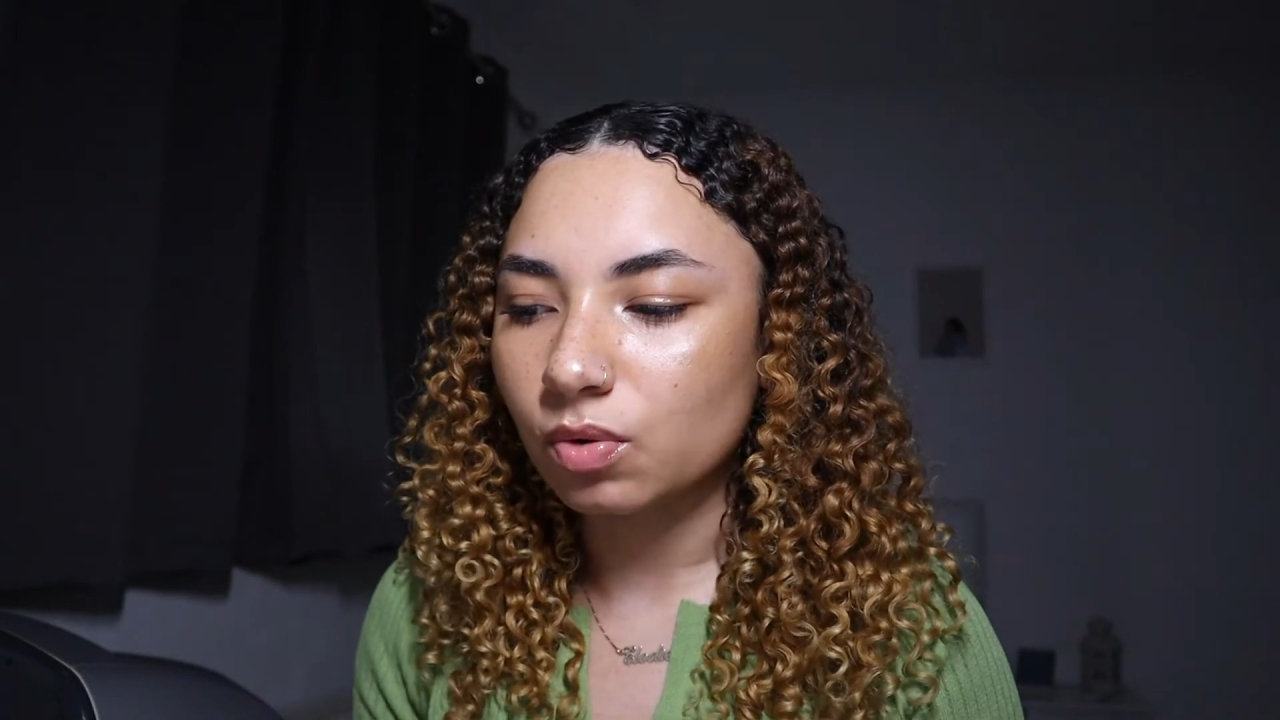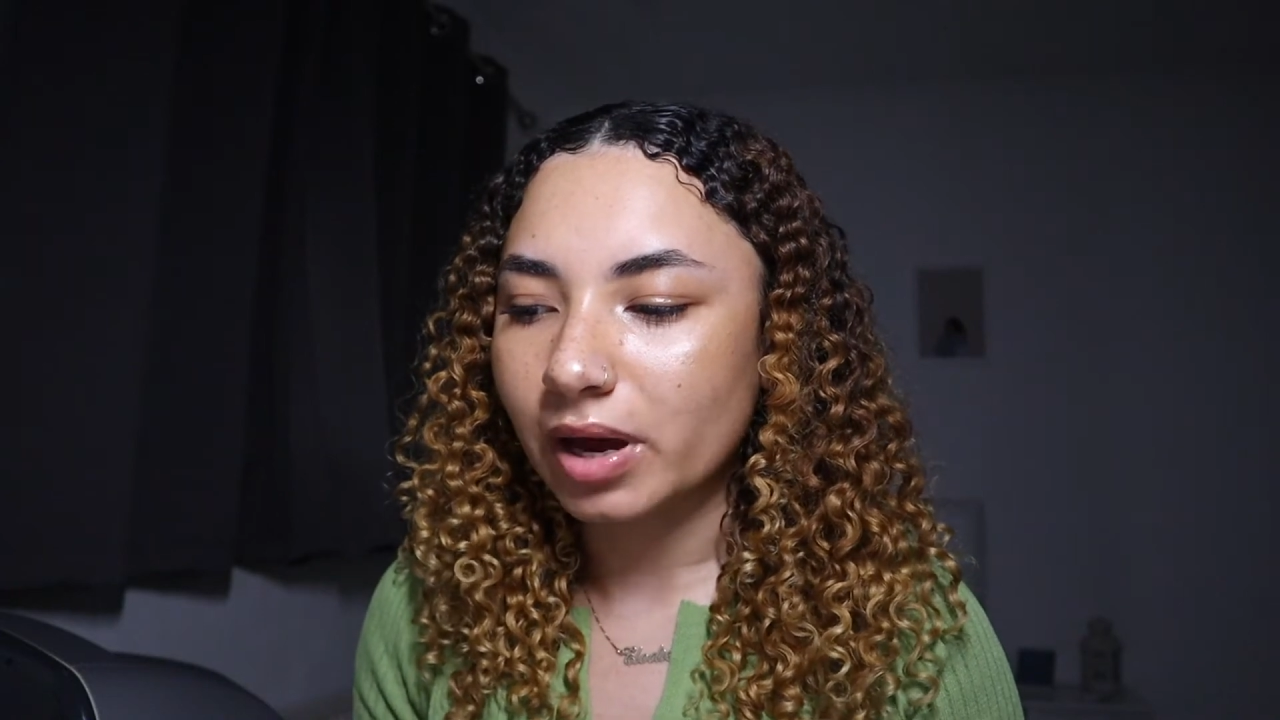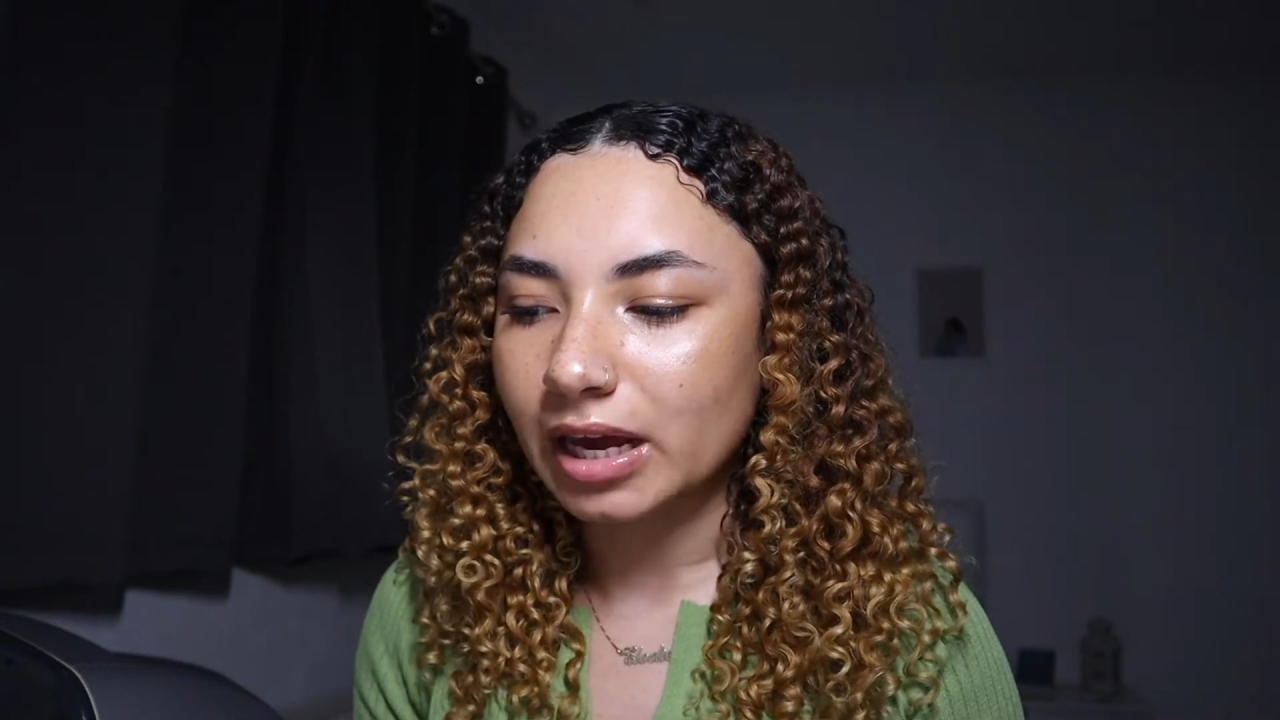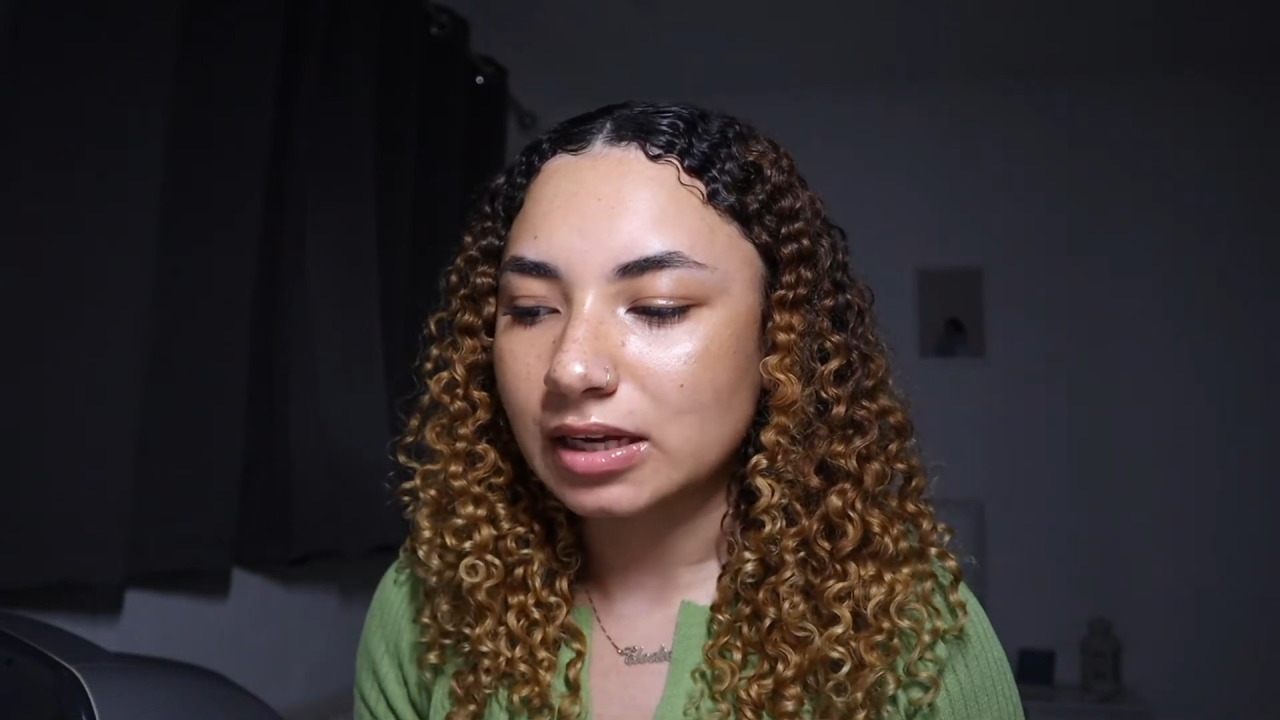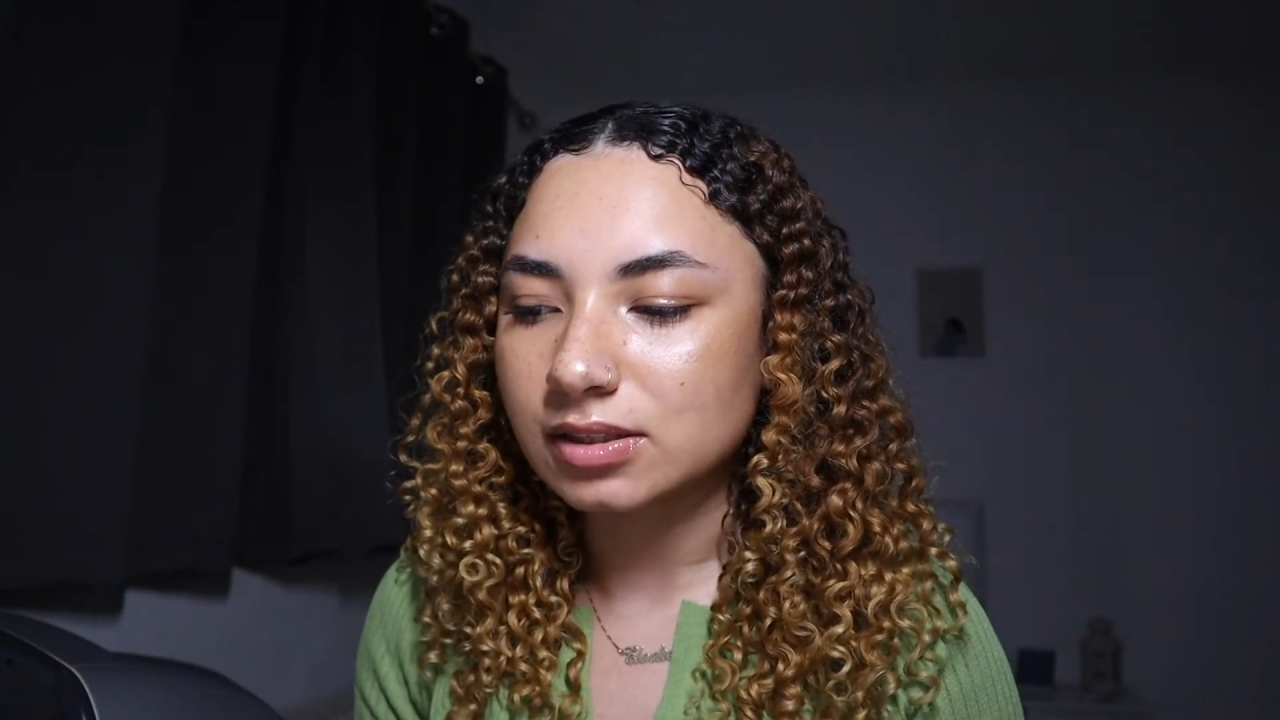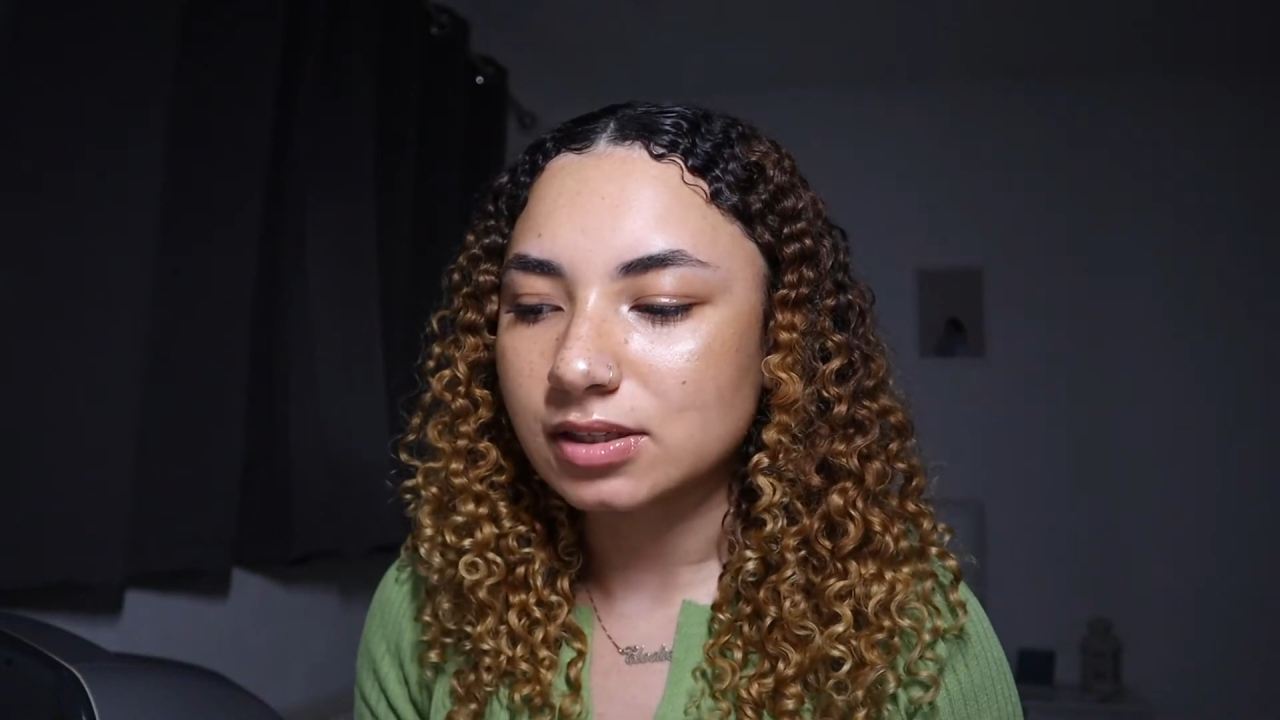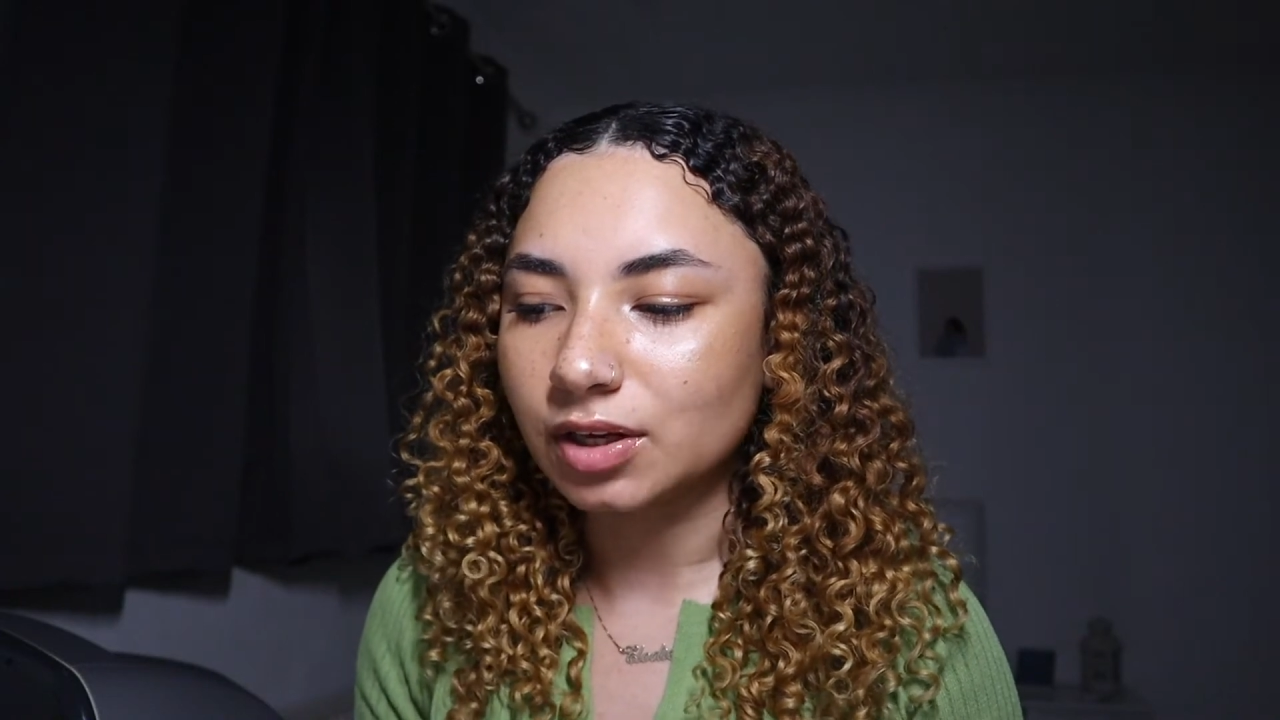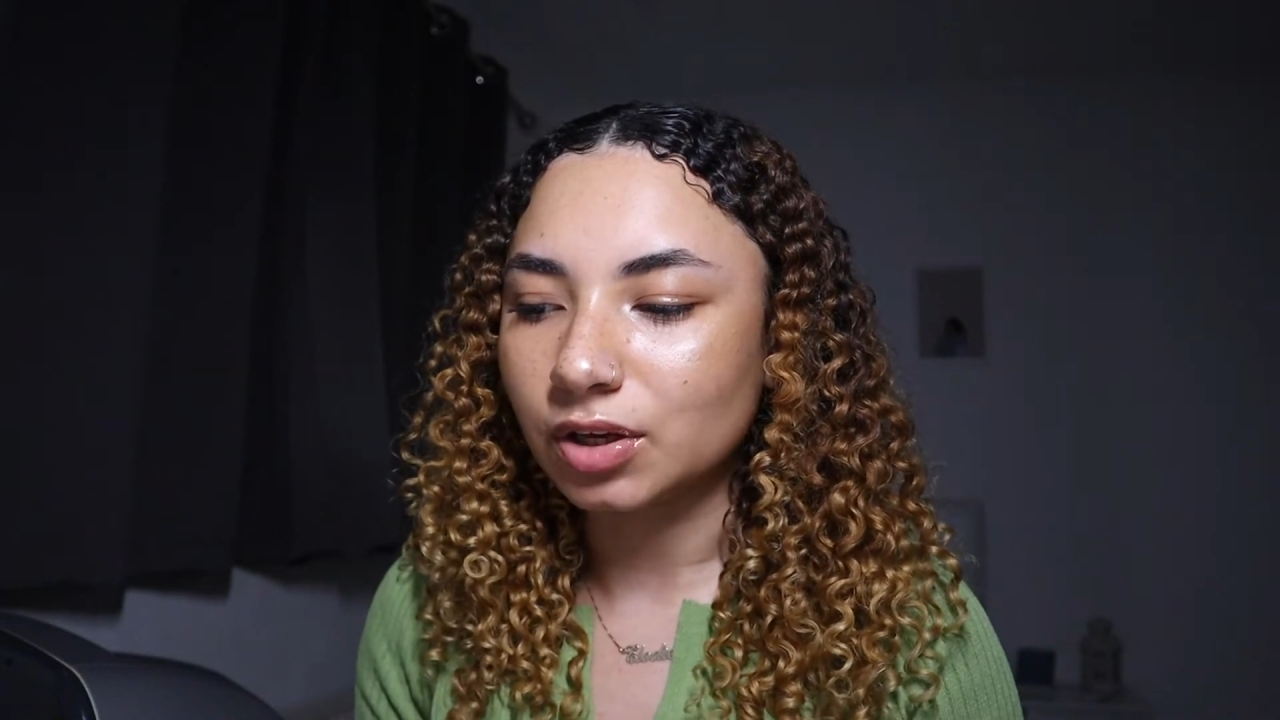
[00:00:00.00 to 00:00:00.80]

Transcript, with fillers: ways that